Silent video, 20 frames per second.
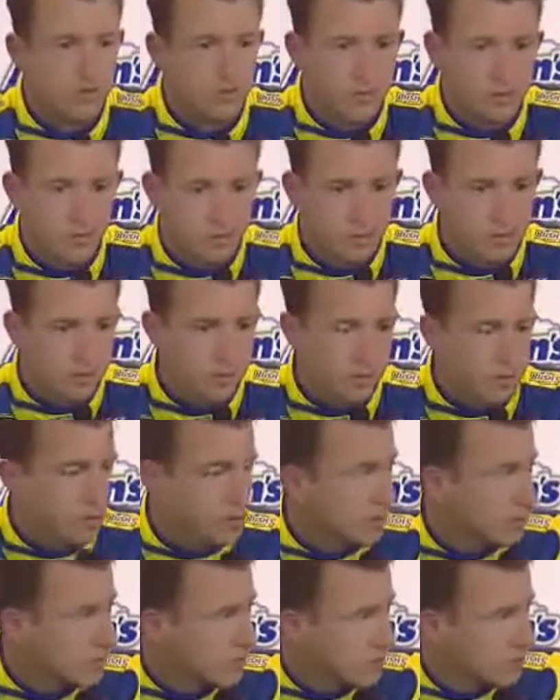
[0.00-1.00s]
AJ, talk a
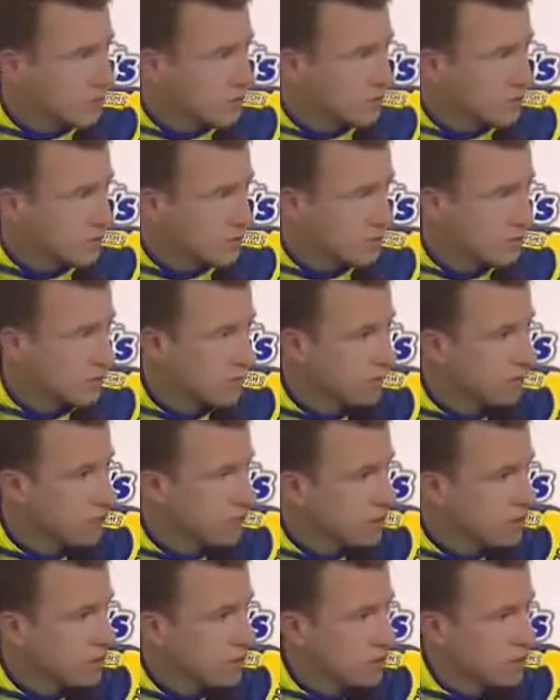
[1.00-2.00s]
little bit about your run out there
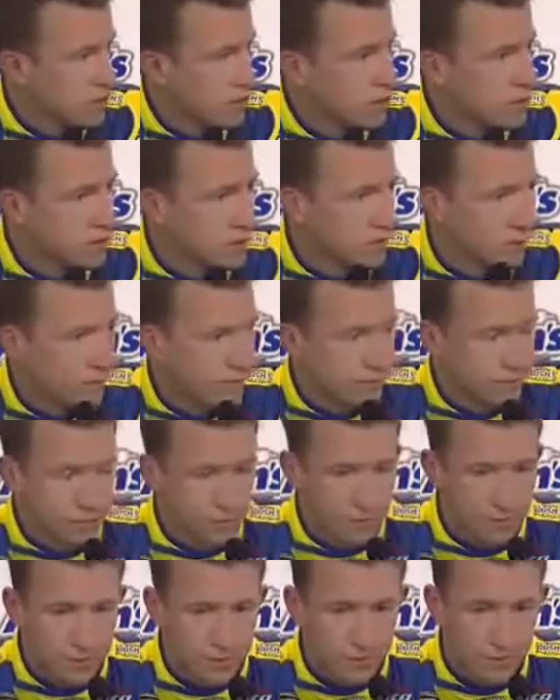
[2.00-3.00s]
and your thoughts on the new
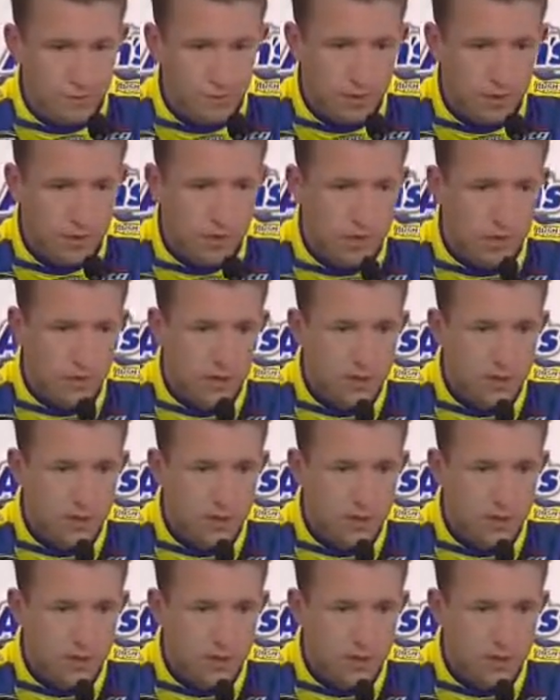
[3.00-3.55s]
qualifying format.